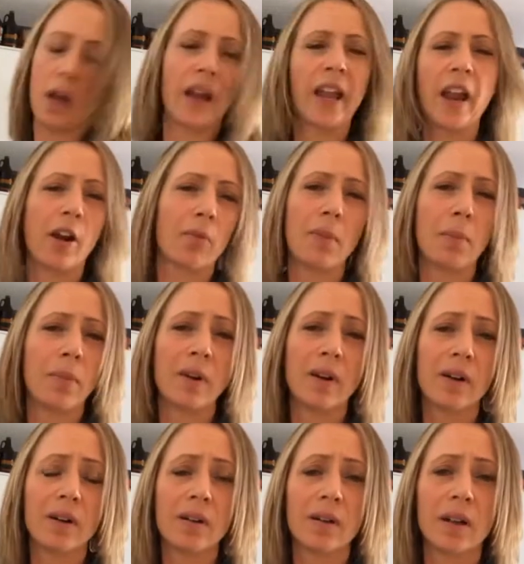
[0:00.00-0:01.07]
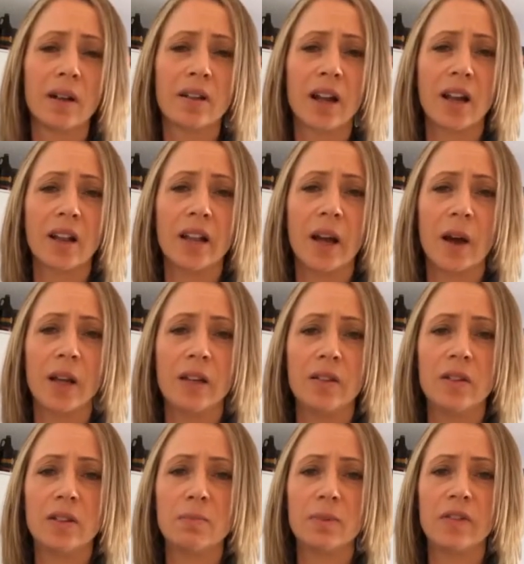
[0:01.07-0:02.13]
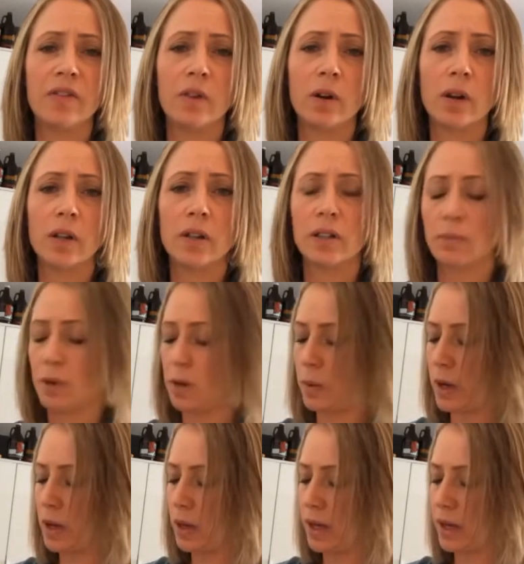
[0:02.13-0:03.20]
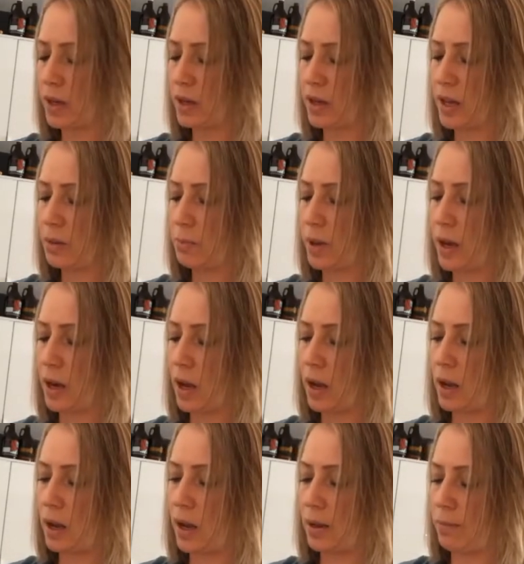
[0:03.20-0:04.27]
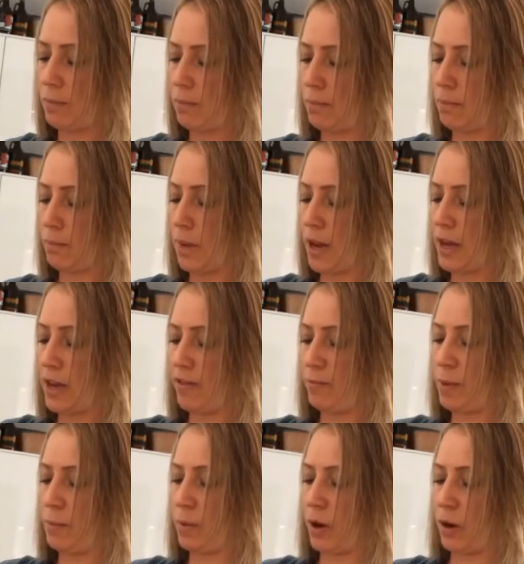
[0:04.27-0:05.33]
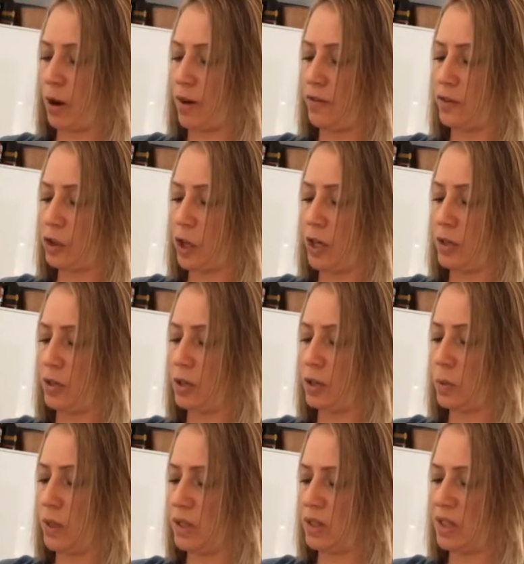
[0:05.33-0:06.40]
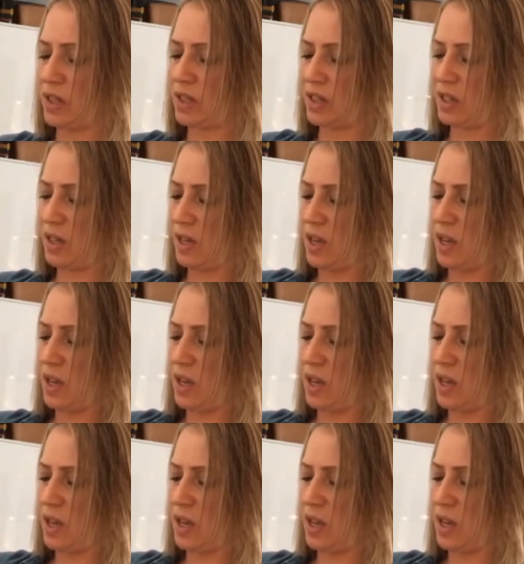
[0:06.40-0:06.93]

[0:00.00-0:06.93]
I can't remember exactly how I did this before because it's been a while, like I said, but I might have been better off trying to squeeze this